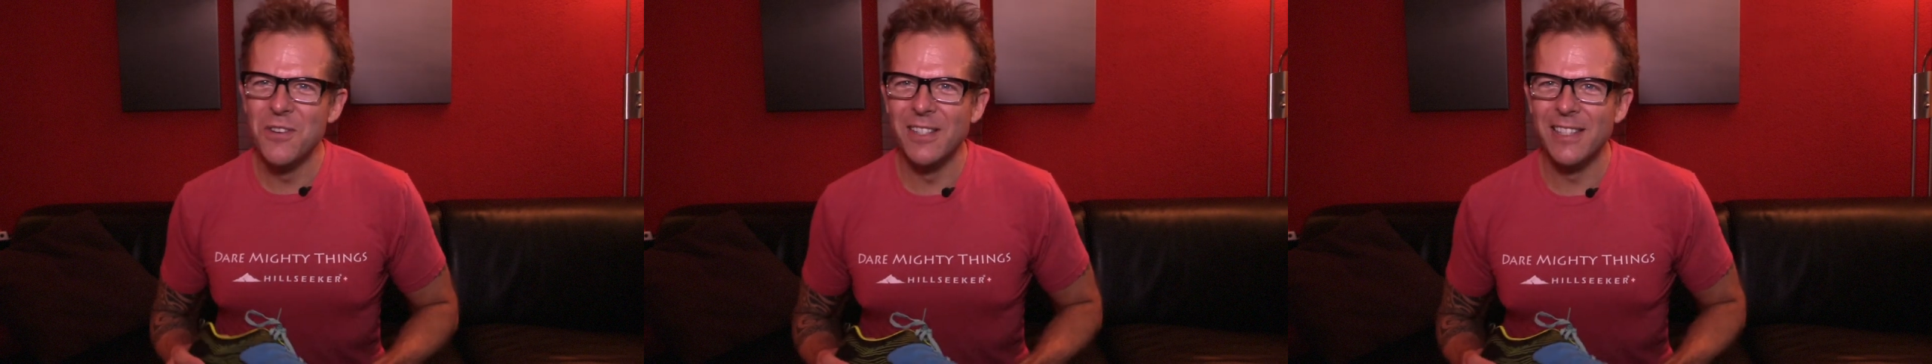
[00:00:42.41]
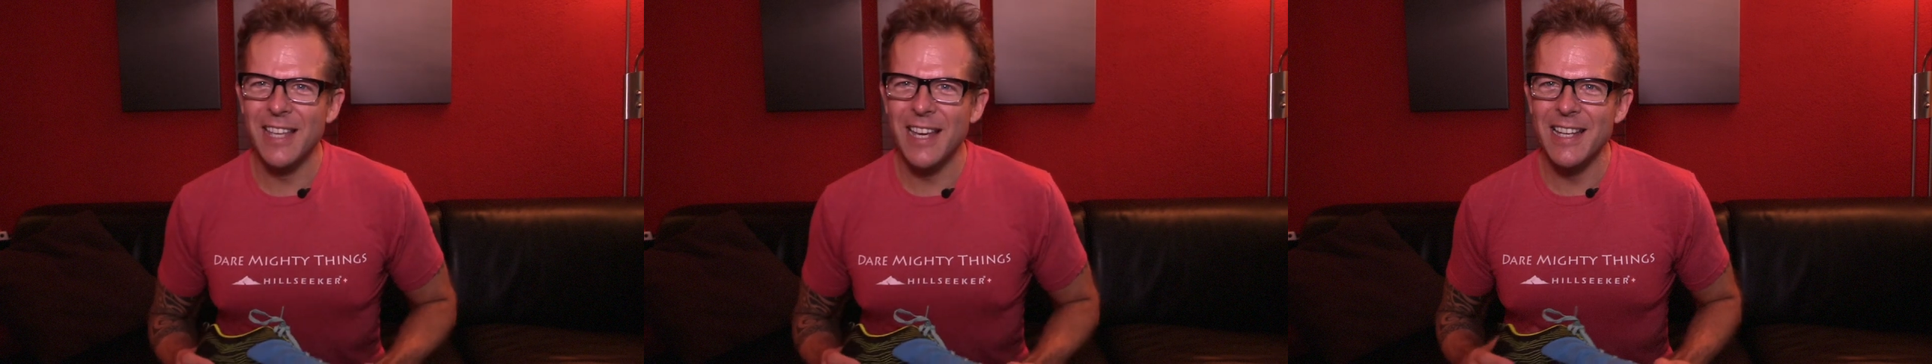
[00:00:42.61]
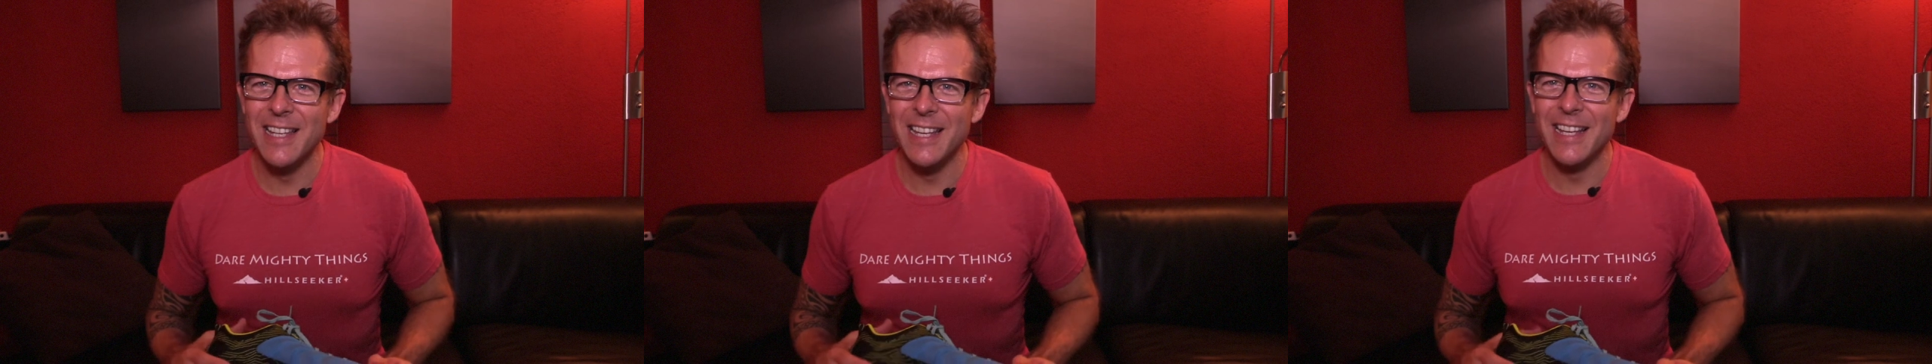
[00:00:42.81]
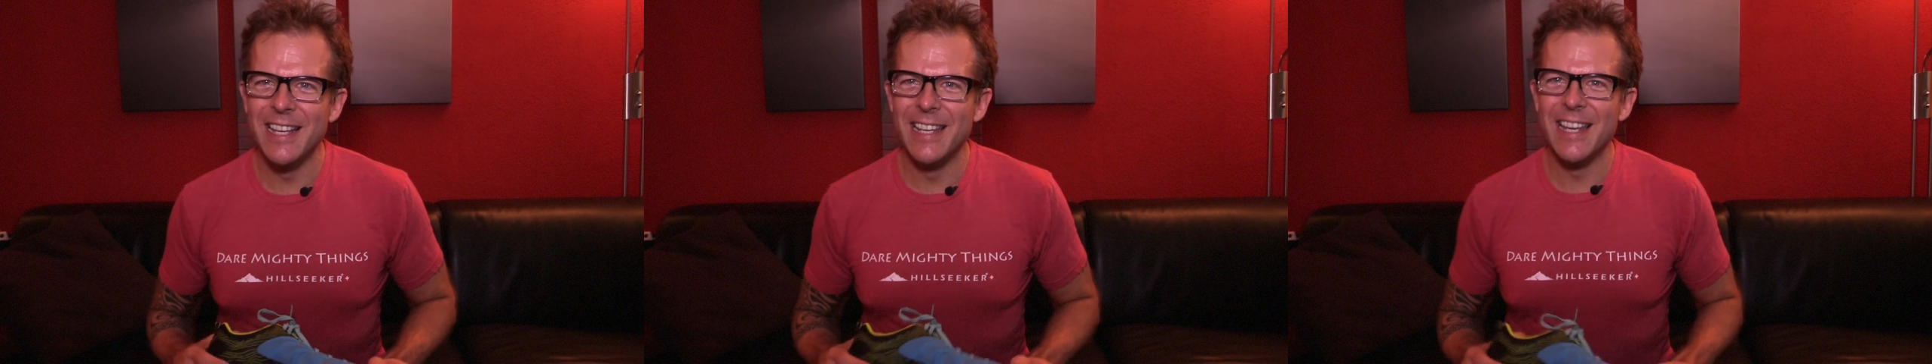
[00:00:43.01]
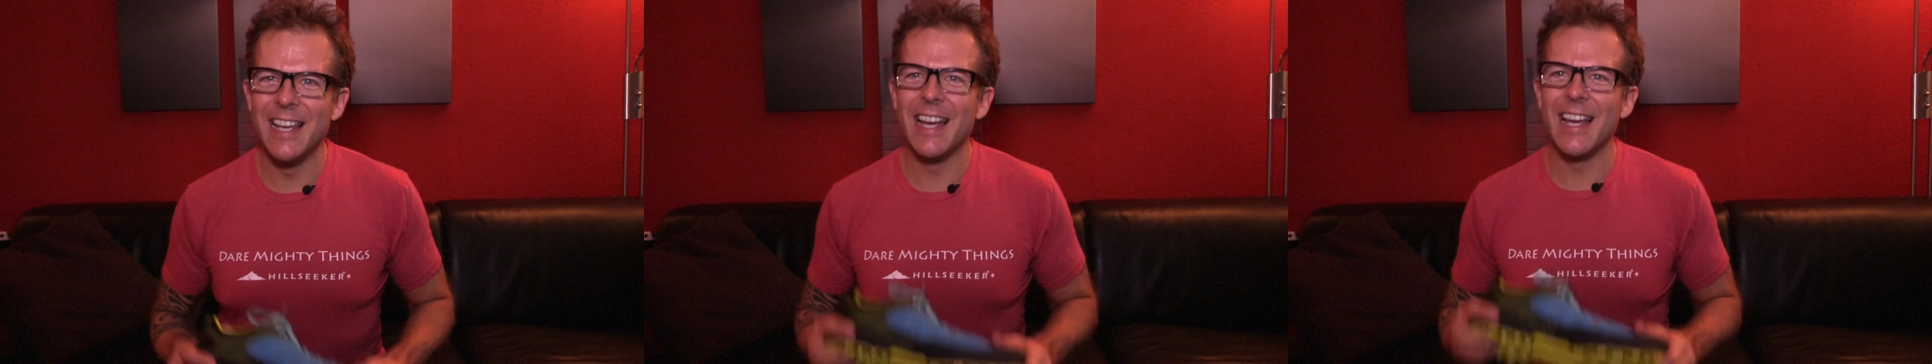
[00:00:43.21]
as they
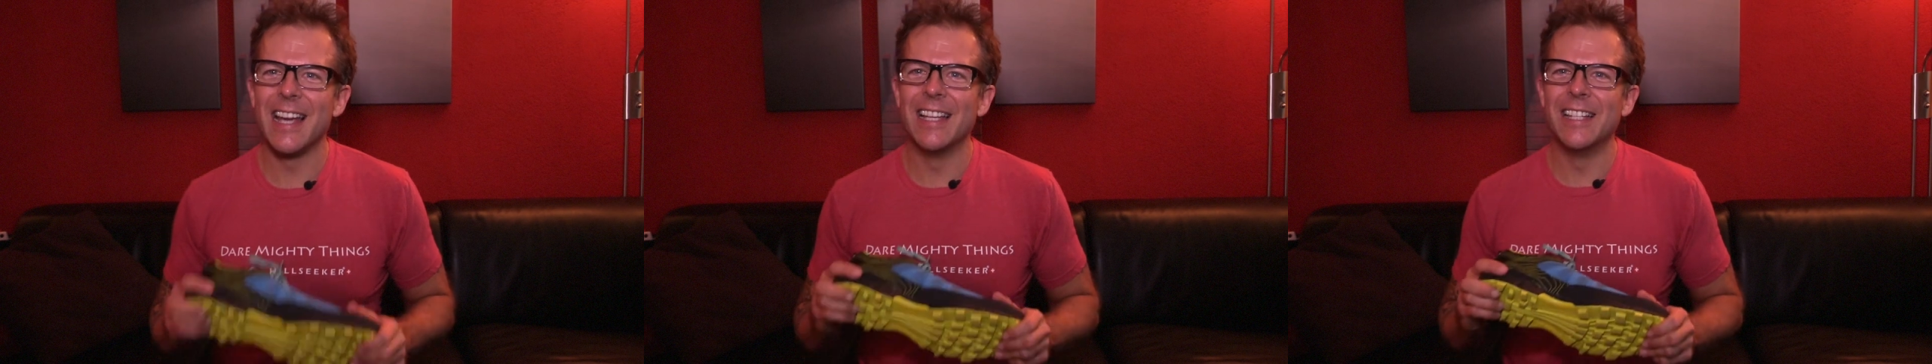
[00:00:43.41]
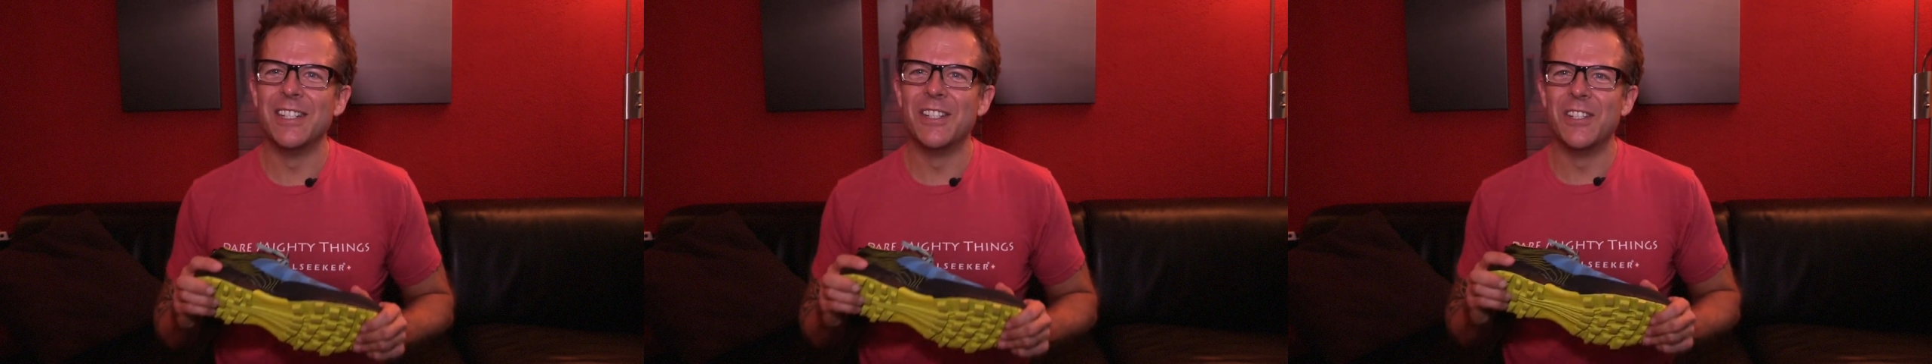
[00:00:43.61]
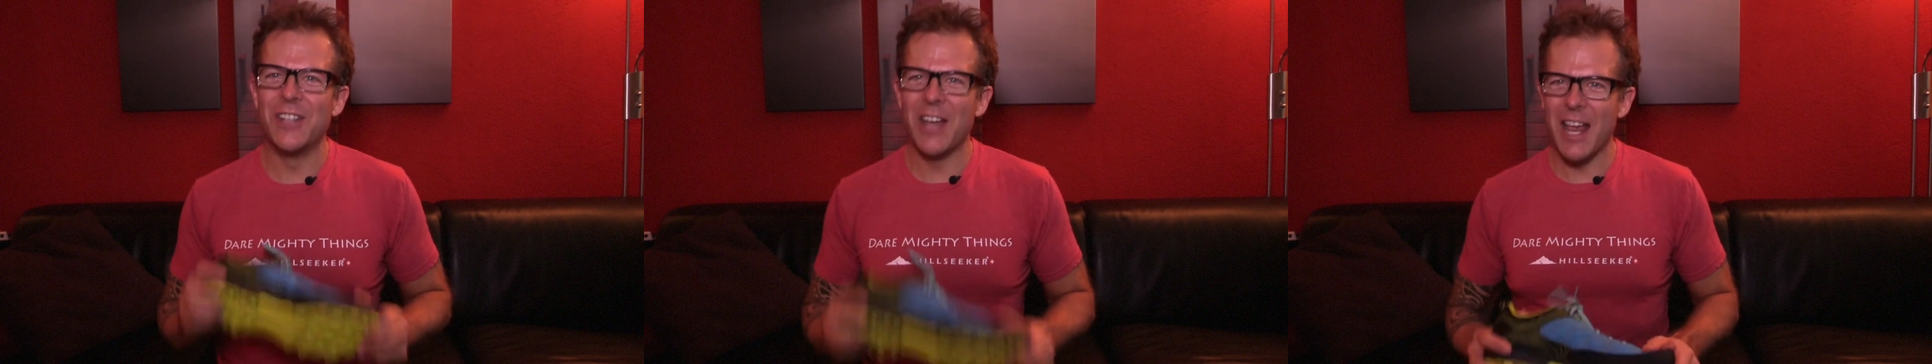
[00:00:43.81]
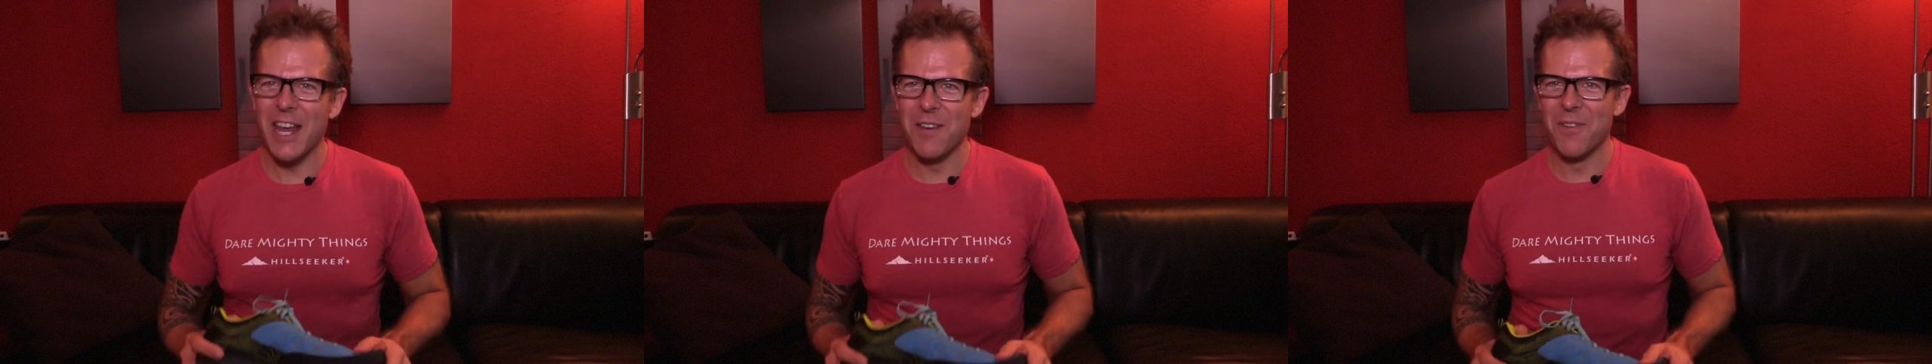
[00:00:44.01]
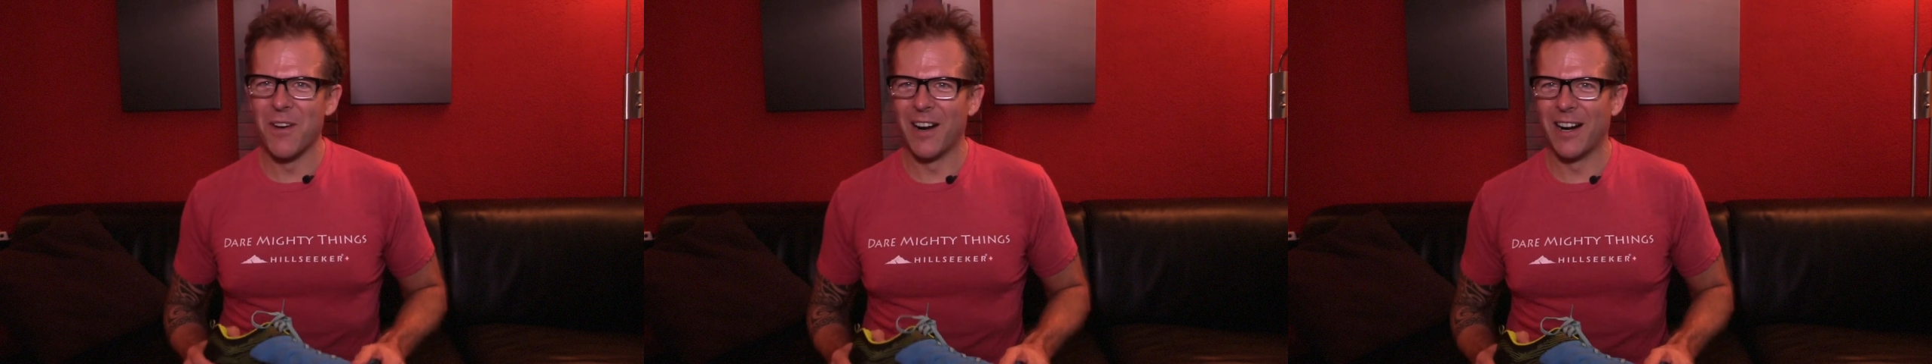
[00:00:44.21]
did in
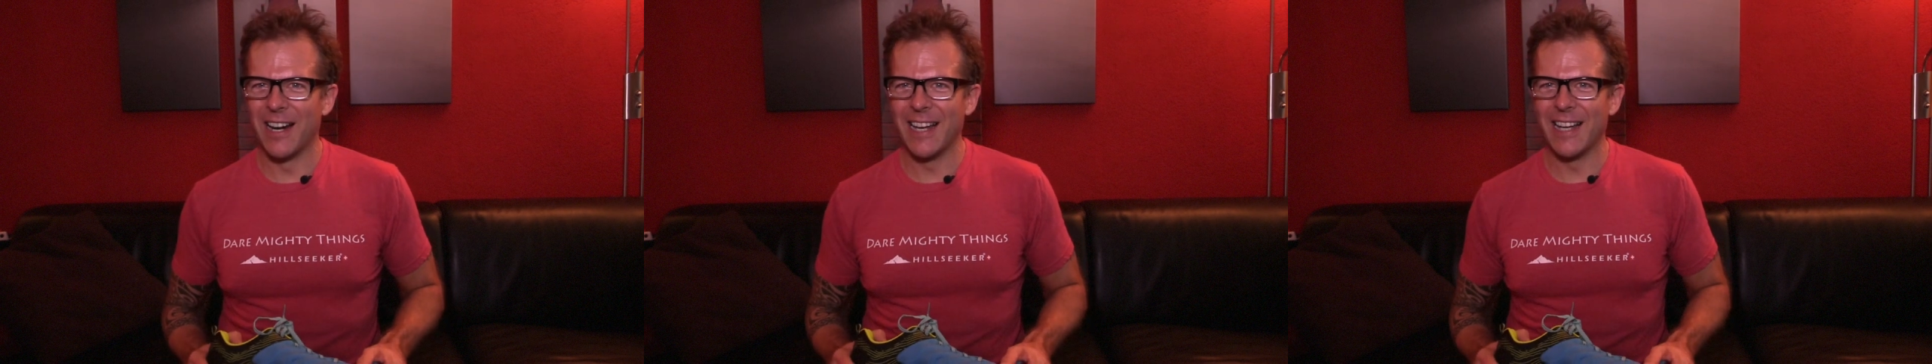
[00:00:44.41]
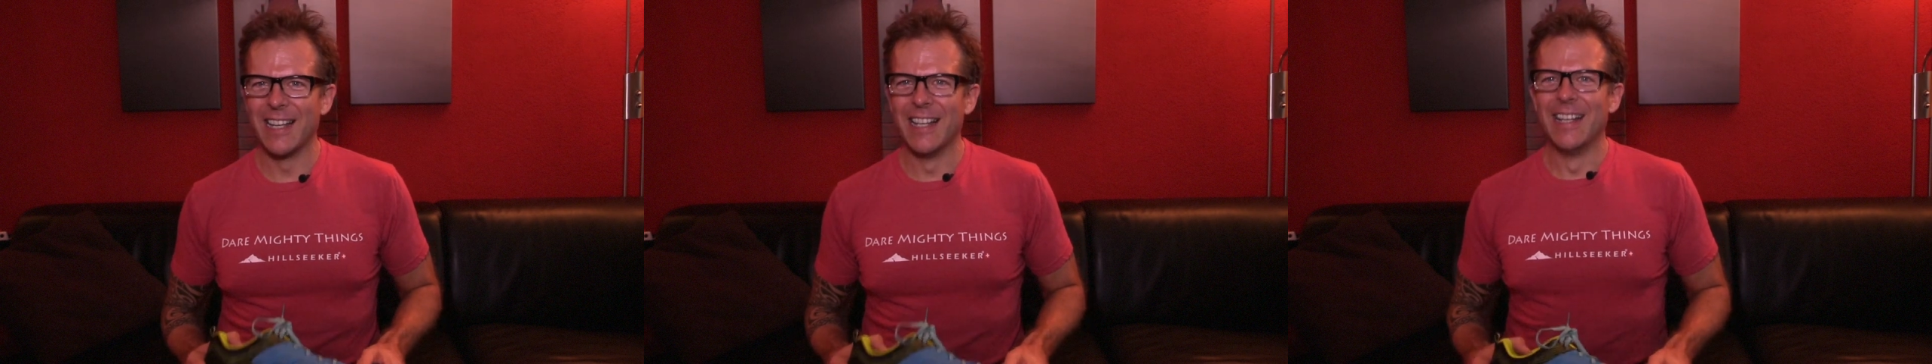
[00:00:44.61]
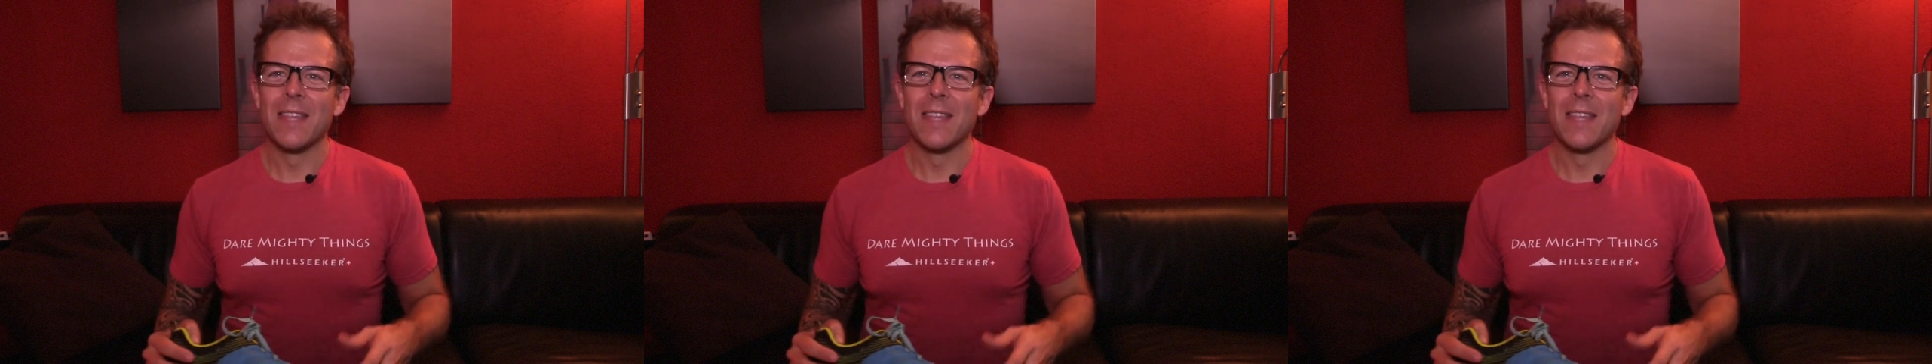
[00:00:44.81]
January.